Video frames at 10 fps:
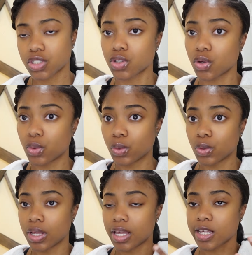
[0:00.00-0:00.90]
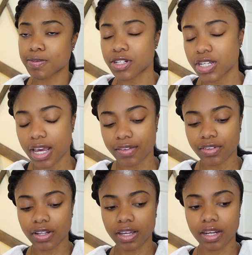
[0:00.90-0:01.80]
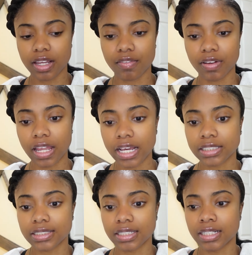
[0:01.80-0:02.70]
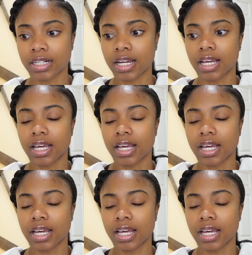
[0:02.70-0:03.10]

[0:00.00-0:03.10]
So especially after getting a relaxer,